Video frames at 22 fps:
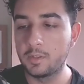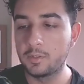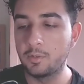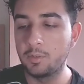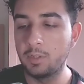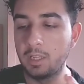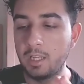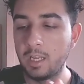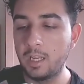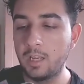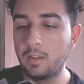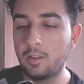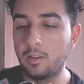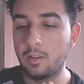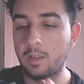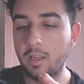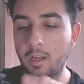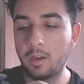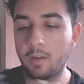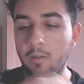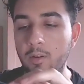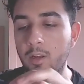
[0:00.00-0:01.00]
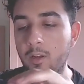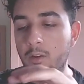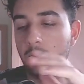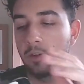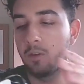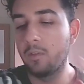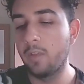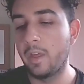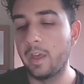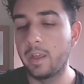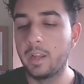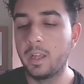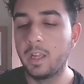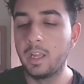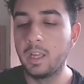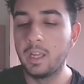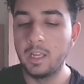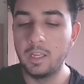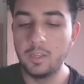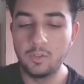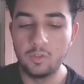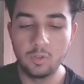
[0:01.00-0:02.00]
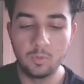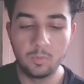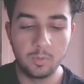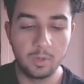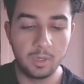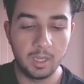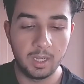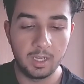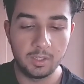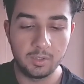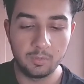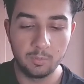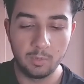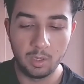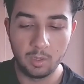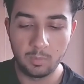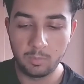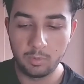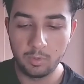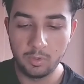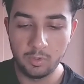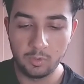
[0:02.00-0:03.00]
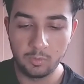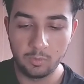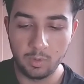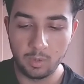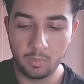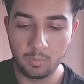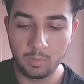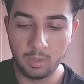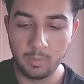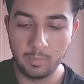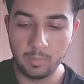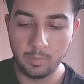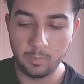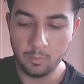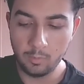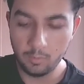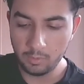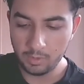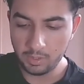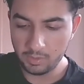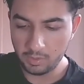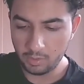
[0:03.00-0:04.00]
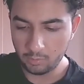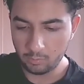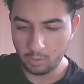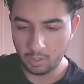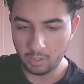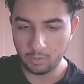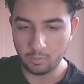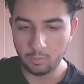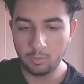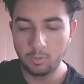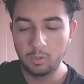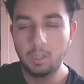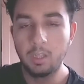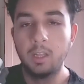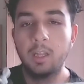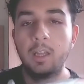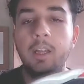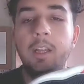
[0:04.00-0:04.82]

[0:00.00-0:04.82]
So the heel area and all that is super nice, well produced, well premium. Ooh, this is quite cool.